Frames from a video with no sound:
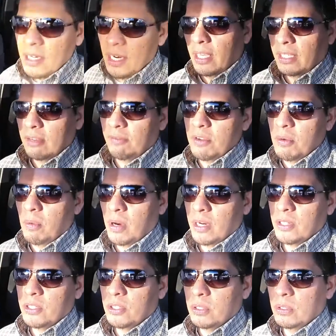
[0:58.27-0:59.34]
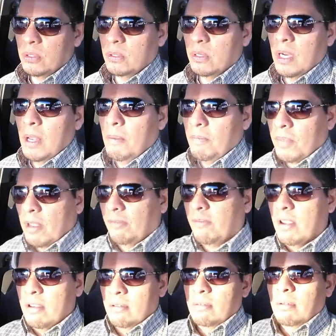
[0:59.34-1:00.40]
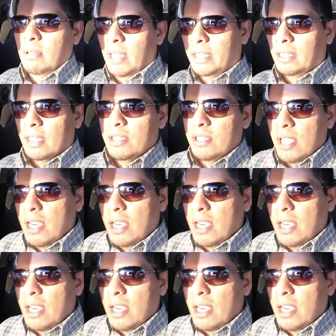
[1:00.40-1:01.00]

Like if you wanted to, let's